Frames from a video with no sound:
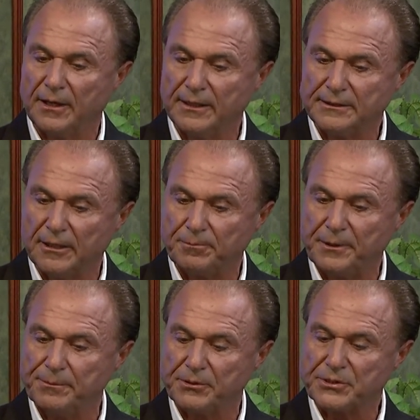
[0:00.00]
I tell
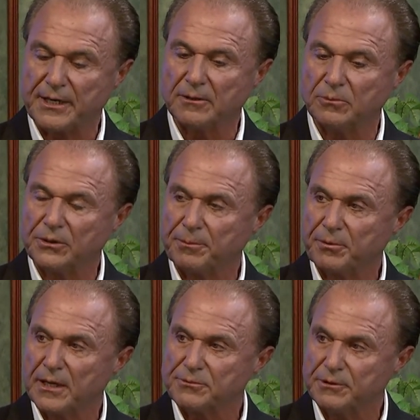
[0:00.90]
people start with
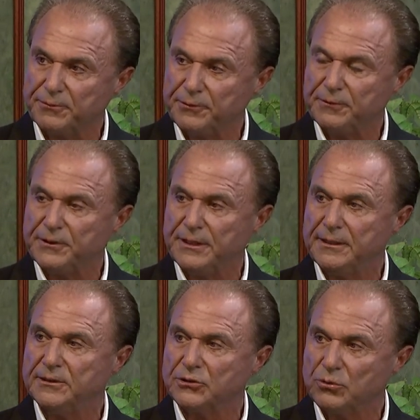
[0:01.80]
approximately
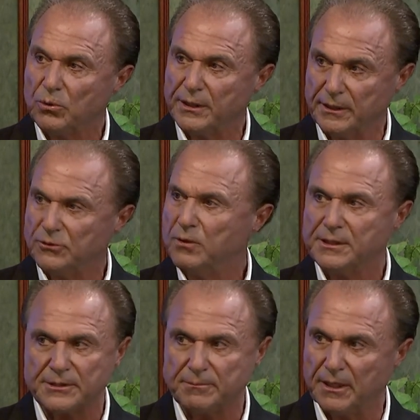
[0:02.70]
15 to 20. 20
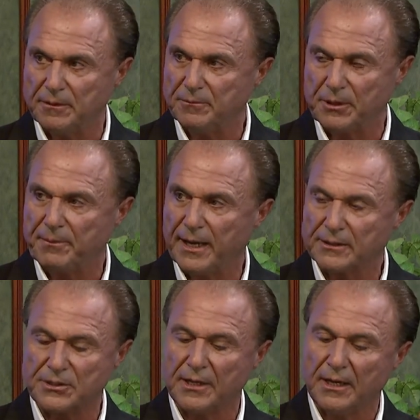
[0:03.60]
is the max.